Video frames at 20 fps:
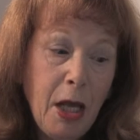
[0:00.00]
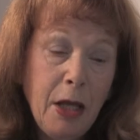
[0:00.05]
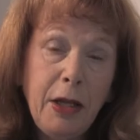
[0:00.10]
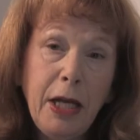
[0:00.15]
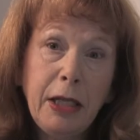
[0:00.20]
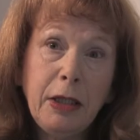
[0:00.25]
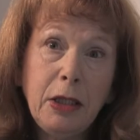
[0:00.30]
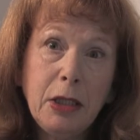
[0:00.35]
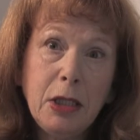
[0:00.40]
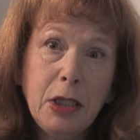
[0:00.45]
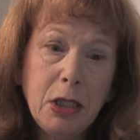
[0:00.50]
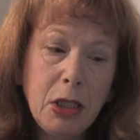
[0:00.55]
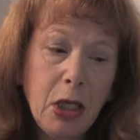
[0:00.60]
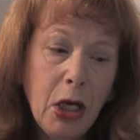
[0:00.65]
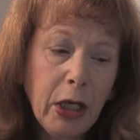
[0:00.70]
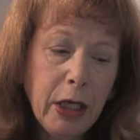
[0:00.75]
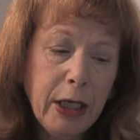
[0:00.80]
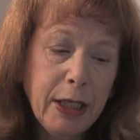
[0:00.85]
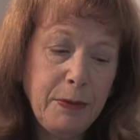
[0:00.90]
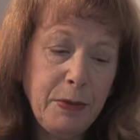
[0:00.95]
that the
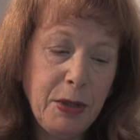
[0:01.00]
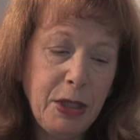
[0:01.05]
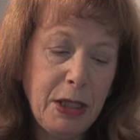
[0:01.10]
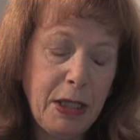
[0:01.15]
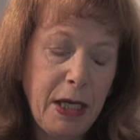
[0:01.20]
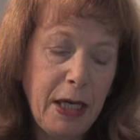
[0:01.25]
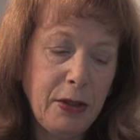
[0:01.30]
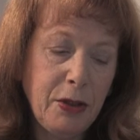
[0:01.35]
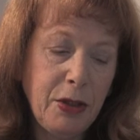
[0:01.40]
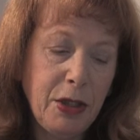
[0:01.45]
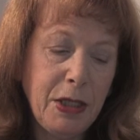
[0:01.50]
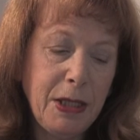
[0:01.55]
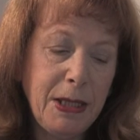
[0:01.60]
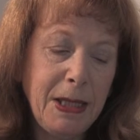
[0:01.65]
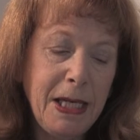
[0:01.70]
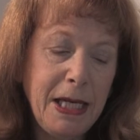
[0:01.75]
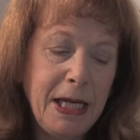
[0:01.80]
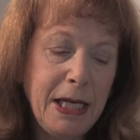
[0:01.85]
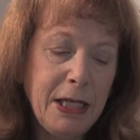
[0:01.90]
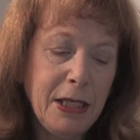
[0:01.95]
circumstances
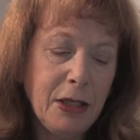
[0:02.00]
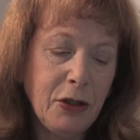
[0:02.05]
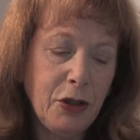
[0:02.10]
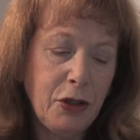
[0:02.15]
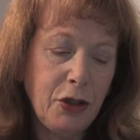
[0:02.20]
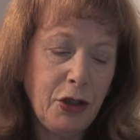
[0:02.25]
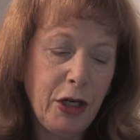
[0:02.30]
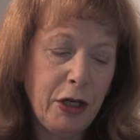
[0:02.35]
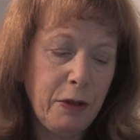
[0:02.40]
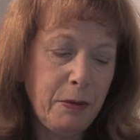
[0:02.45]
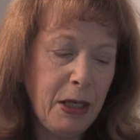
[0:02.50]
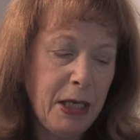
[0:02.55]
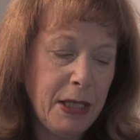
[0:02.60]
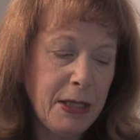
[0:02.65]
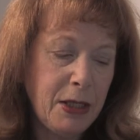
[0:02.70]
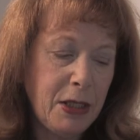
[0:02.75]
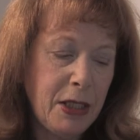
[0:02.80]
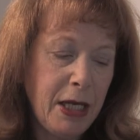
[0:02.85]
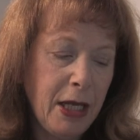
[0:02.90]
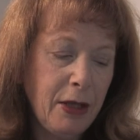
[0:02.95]
leading to
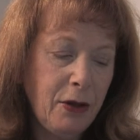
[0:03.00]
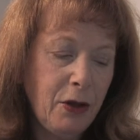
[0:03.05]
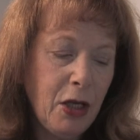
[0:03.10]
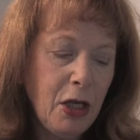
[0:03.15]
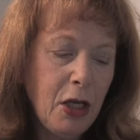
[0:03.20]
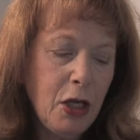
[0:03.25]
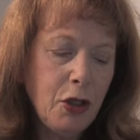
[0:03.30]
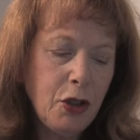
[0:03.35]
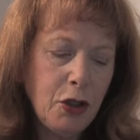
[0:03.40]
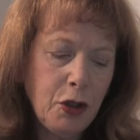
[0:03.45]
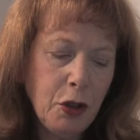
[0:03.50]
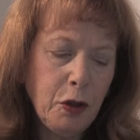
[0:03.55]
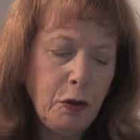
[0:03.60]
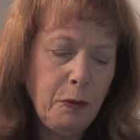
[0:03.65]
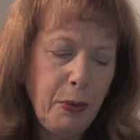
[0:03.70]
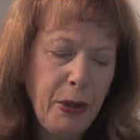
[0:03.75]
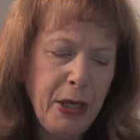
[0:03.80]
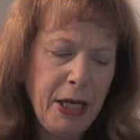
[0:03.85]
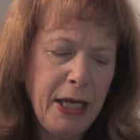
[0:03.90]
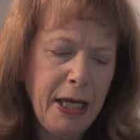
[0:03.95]
Jeremiah's death should
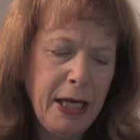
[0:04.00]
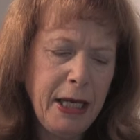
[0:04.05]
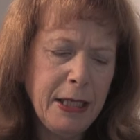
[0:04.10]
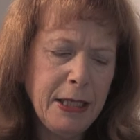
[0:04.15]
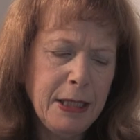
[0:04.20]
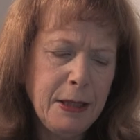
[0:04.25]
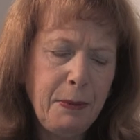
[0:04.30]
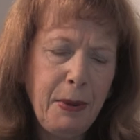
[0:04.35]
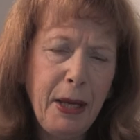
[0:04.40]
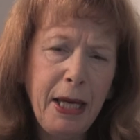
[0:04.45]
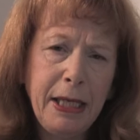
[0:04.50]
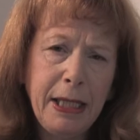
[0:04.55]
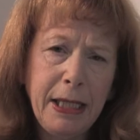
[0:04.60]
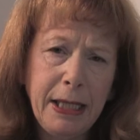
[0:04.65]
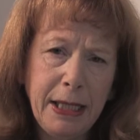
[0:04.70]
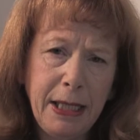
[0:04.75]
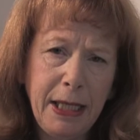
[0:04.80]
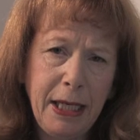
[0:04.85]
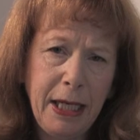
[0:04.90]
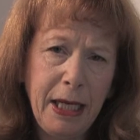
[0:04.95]
be
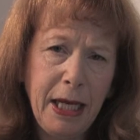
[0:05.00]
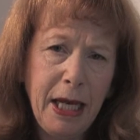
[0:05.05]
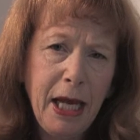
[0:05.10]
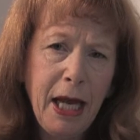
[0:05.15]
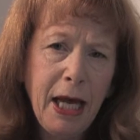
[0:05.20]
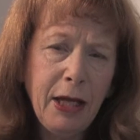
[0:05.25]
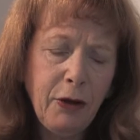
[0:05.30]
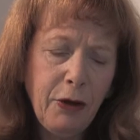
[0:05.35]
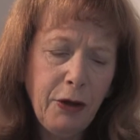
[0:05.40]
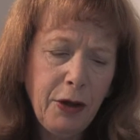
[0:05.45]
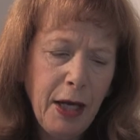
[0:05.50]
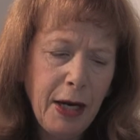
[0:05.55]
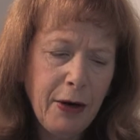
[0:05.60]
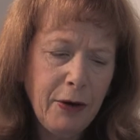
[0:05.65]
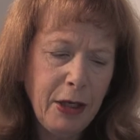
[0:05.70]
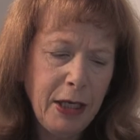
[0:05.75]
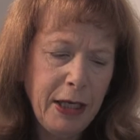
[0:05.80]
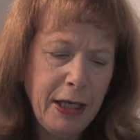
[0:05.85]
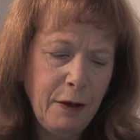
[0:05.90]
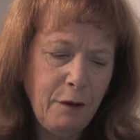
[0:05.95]
independently and
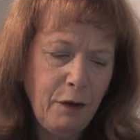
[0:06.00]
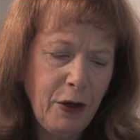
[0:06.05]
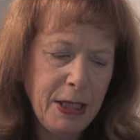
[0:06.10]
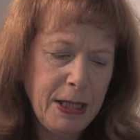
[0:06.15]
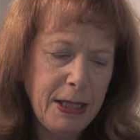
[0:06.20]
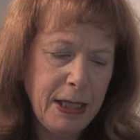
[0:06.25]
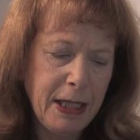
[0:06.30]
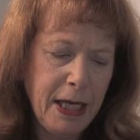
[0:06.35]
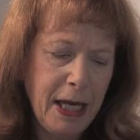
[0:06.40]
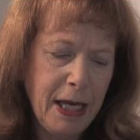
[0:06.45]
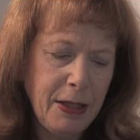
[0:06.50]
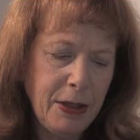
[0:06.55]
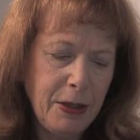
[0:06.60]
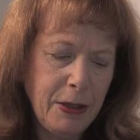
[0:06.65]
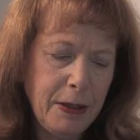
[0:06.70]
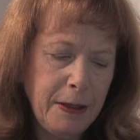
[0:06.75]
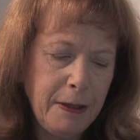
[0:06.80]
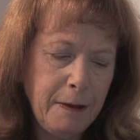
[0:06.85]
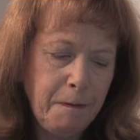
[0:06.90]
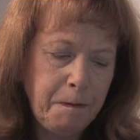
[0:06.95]
thoroughly
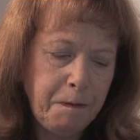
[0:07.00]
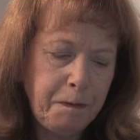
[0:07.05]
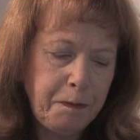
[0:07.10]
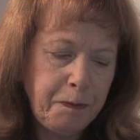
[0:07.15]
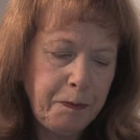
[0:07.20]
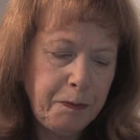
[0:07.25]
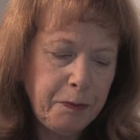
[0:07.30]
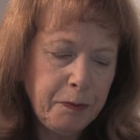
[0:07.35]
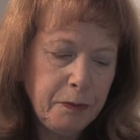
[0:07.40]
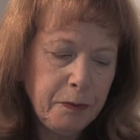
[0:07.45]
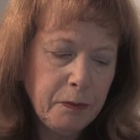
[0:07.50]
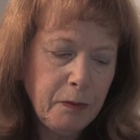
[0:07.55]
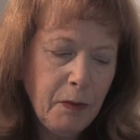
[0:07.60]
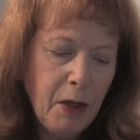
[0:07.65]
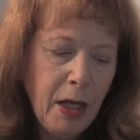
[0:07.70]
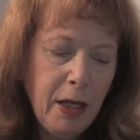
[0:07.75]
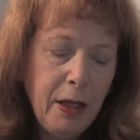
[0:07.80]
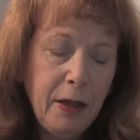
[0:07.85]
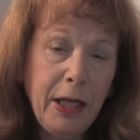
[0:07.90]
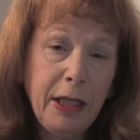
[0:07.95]
investigated,
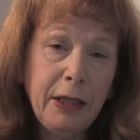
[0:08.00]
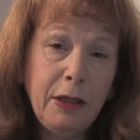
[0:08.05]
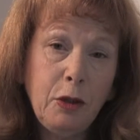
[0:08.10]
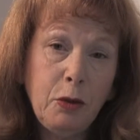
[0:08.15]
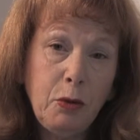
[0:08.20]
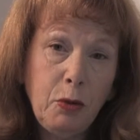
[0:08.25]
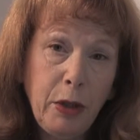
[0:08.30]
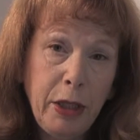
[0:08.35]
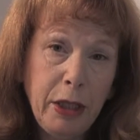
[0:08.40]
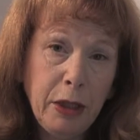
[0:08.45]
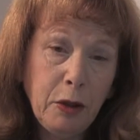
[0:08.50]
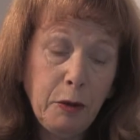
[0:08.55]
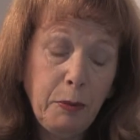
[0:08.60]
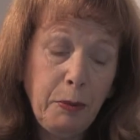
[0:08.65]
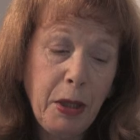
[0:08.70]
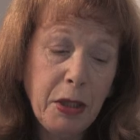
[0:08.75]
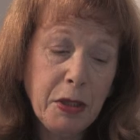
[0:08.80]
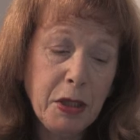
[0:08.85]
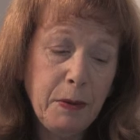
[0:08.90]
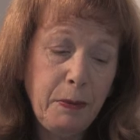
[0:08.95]
that the real
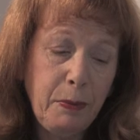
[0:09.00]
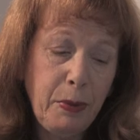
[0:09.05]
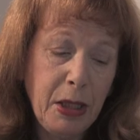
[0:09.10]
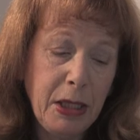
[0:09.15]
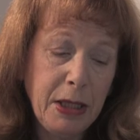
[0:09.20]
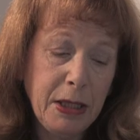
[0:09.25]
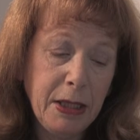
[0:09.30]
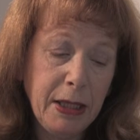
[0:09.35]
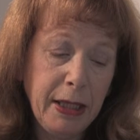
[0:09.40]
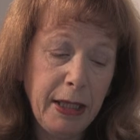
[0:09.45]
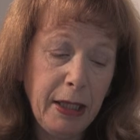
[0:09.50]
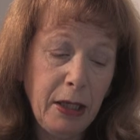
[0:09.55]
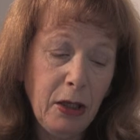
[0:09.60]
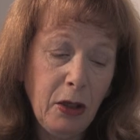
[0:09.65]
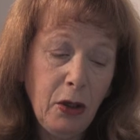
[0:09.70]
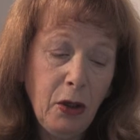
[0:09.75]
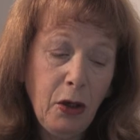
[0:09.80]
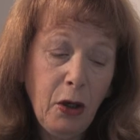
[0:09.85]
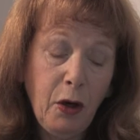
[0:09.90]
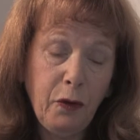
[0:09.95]
possibility
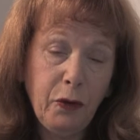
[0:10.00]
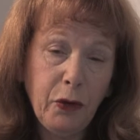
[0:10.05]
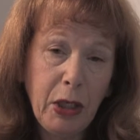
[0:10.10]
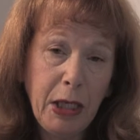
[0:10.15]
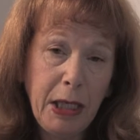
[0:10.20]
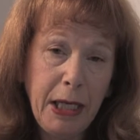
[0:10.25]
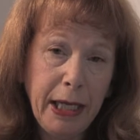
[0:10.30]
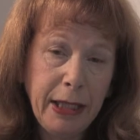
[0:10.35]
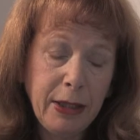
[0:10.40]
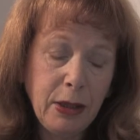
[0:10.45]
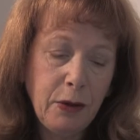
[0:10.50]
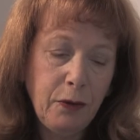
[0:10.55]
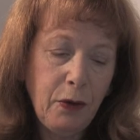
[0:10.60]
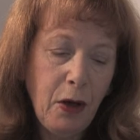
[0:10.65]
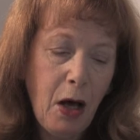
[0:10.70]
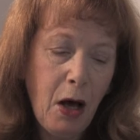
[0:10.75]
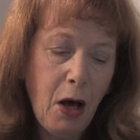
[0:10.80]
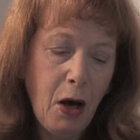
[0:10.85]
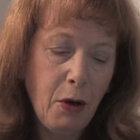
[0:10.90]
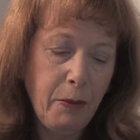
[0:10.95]
of collective
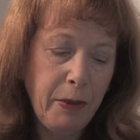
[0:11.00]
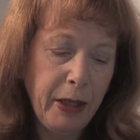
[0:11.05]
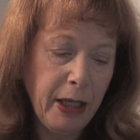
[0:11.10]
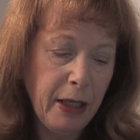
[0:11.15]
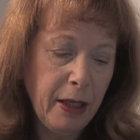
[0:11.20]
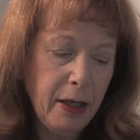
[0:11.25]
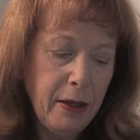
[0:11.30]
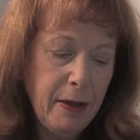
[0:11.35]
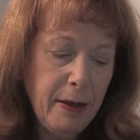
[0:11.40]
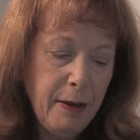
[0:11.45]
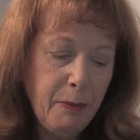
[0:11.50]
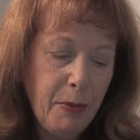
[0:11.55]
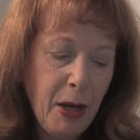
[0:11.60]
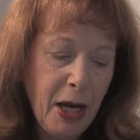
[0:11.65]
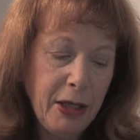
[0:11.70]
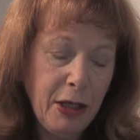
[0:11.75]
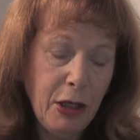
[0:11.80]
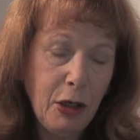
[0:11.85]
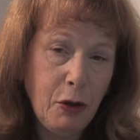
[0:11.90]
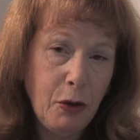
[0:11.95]
harming
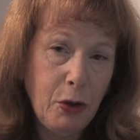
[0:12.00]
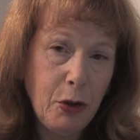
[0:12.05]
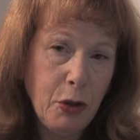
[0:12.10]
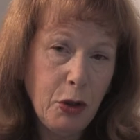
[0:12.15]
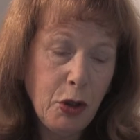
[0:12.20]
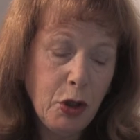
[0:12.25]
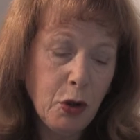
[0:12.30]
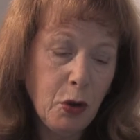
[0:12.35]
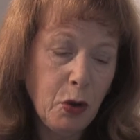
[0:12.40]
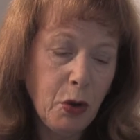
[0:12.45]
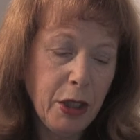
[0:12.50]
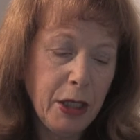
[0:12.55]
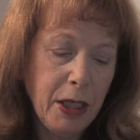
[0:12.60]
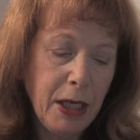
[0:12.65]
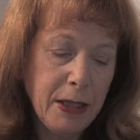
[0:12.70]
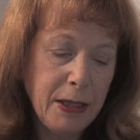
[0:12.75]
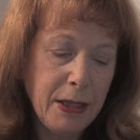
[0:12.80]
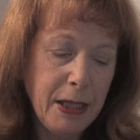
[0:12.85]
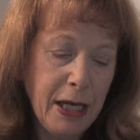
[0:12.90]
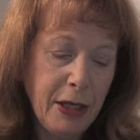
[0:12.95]
by the LaRouche
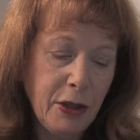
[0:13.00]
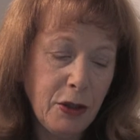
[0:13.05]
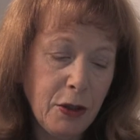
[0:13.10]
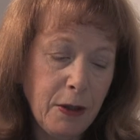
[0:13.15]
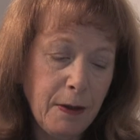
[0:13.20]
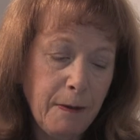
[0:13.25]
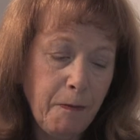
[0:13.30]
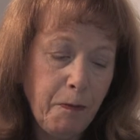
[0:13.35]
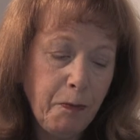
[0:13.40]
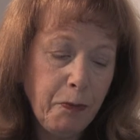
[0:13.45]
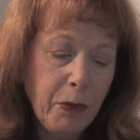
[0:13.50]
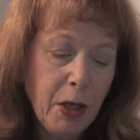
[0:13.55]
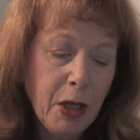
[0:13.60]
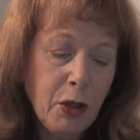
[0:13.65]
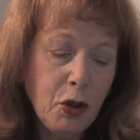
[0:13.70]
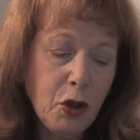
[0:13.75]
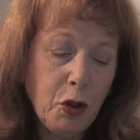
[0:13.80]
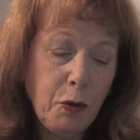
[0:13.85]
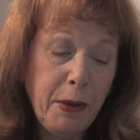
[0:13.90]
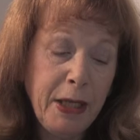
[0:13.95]
organization
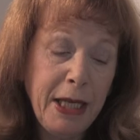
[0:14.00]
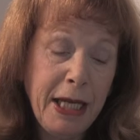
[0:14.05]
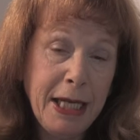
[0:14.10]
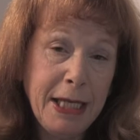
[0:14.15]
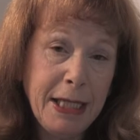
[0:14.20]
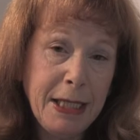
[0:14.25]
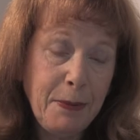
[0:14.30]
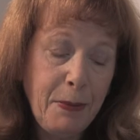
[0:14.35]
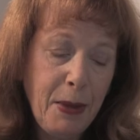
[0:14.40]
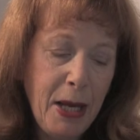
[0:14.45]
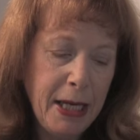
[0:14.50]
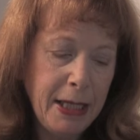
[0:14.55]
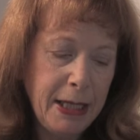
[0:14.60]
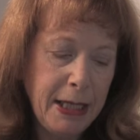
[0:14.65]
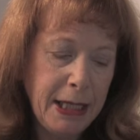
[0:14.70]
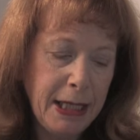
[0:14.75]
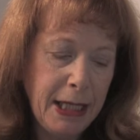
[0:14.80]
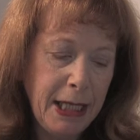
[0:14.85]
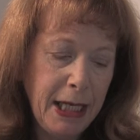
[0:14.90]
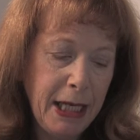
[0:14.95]
should be
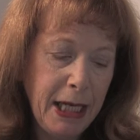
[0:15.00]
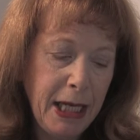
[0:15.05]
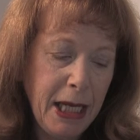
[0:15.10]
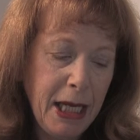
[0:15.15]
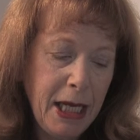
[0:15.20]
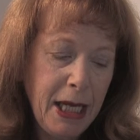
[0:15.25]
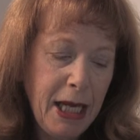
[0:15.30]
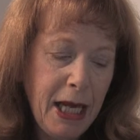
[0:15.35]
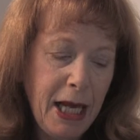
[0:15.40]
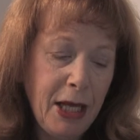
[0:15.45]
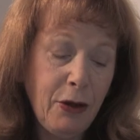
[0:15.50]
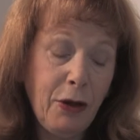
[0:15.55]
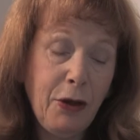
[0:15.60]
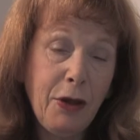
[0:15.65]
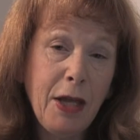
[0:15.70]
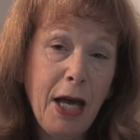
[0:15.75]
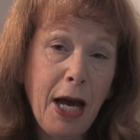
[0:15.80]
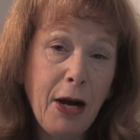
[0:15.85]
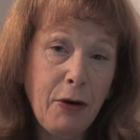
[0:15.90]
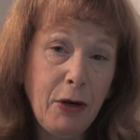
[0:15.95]
independently and
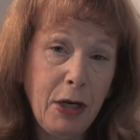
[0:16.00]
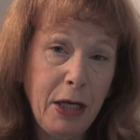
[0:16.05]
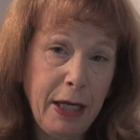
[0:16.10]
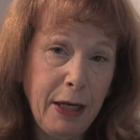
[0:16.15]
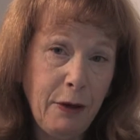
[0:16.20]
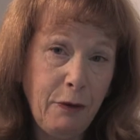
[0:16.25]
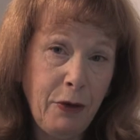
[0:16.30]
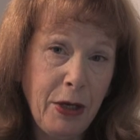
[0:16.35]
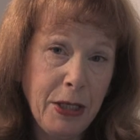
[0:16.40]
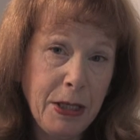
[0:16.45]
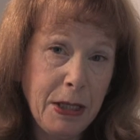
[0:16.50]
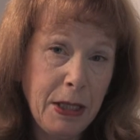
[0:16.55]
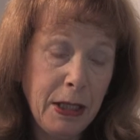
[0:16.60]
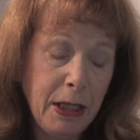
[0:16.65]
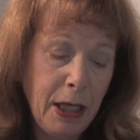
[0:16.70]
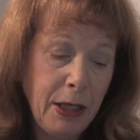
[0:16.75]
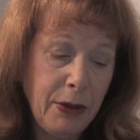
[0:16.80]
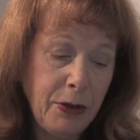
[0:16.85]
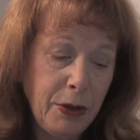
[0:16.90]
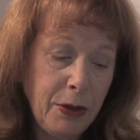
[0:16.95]
thoroughly
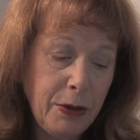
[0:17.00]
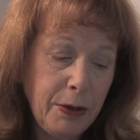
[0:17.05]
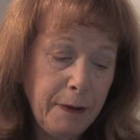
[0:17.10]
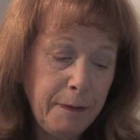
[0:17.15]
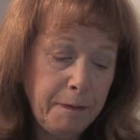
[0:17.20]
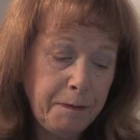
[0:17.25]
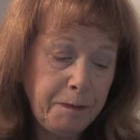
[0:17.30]
investigated.